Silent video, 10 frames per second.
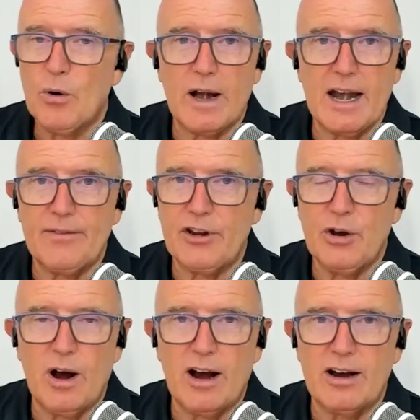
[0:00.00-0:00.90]
wherever you
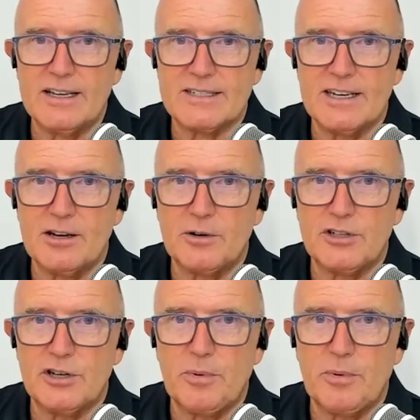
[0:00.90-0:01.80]
are listening
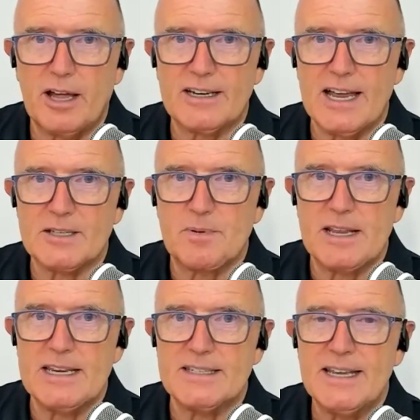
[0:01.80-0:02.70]
to your podcast,
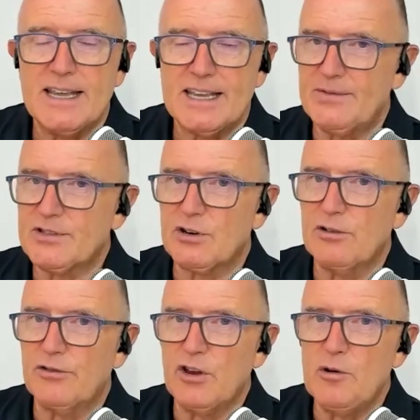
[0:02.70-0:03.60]
please give us a
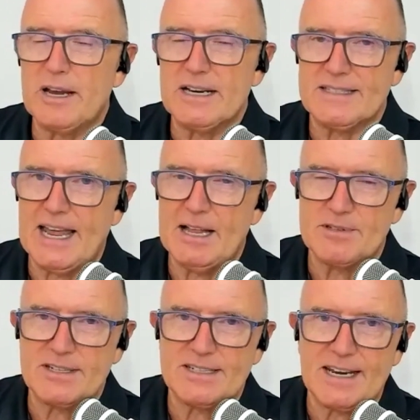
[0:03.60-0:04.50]
review, because that
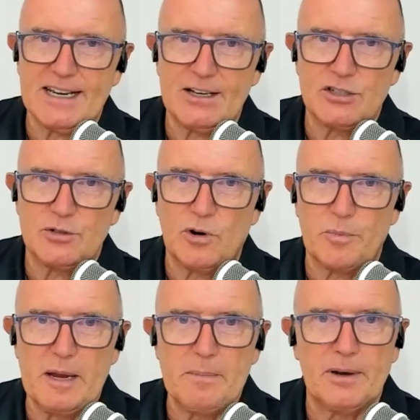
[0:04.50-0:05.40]
helps us to get out to more
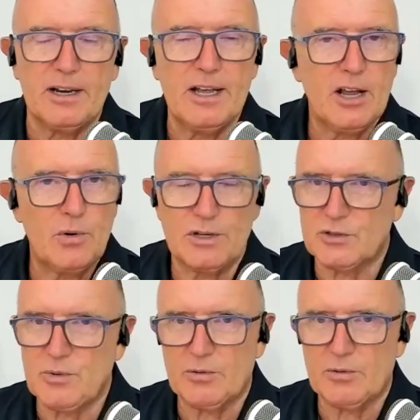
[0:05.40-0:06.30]
people, which
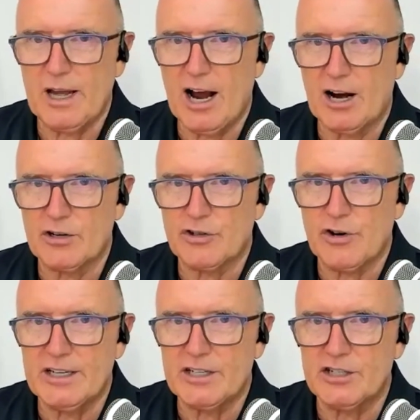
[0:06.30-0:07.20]
is what we are
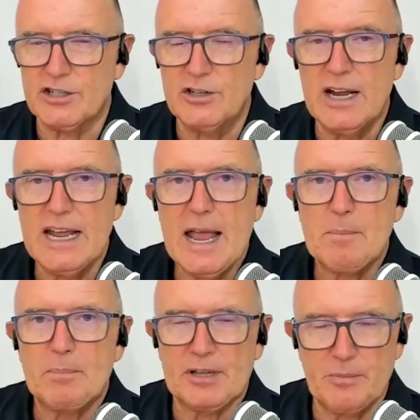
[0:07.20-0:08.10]
trying to do.
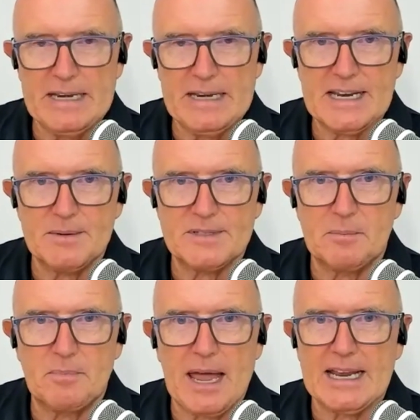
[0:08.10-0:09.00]
But in the meantime, sit
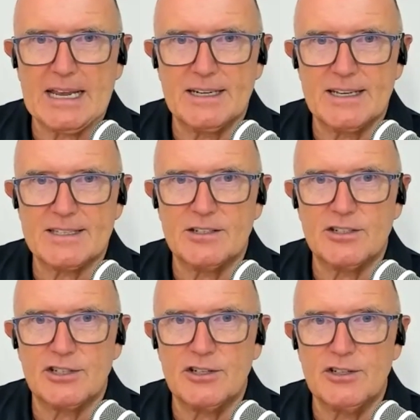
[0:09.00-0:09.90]
back and listen
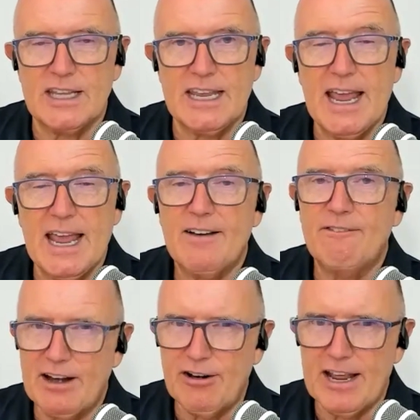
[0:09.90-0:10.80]
to the
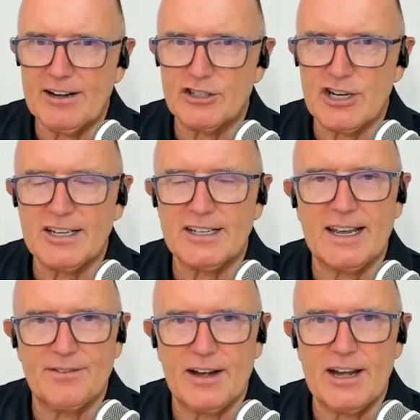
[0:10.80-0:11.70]
very energetic
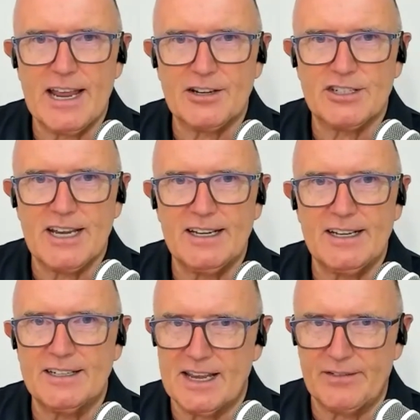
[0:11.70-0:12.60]
and very
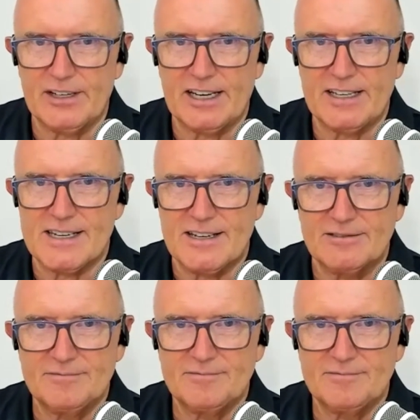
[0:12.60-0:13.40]
entertaining David Lindsay.